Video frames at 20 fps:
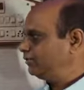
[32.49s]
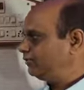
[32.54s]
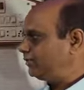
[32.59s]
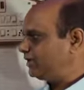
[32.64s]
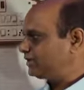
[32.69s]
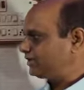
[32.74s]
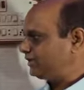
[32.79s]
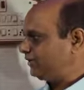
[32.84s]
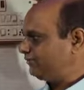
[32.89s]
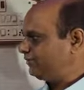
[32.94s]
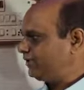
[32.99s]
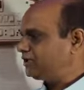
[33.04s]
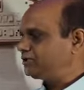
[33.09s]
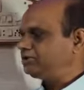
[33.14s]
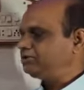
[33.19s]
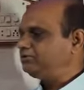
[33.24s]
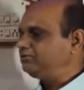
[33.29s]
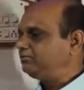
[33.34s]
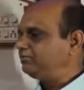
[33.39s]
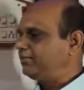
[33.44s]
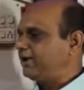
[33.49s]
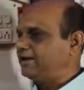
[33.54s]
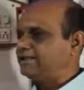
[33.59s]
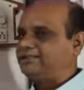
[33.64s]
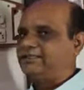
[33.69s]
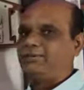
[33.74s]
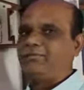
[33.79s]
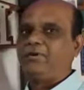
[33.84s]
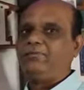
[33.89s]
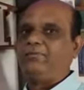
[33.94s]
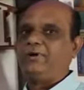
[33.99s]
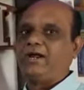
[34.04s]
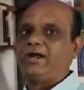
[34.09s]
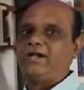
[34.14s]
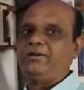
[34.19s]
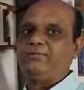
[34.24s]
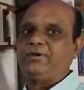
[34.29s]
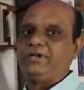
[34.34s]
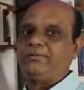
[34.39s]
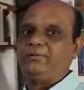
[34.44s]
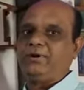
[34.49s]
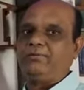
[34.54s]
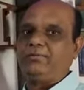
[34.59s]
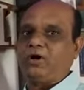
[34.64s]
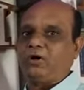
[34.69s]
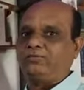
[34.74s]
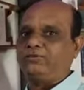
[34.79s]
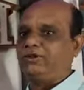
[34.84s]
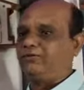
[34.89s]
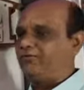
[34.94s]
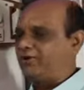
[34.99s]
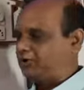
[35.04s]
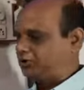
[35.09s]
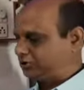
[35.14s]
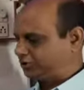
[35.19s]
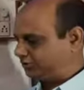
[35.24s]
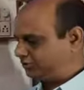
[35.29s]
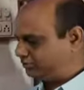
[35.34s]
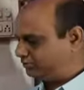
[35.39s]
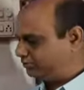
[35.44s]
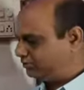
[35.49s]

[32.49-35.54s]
First definition, maximum and minimum of the function.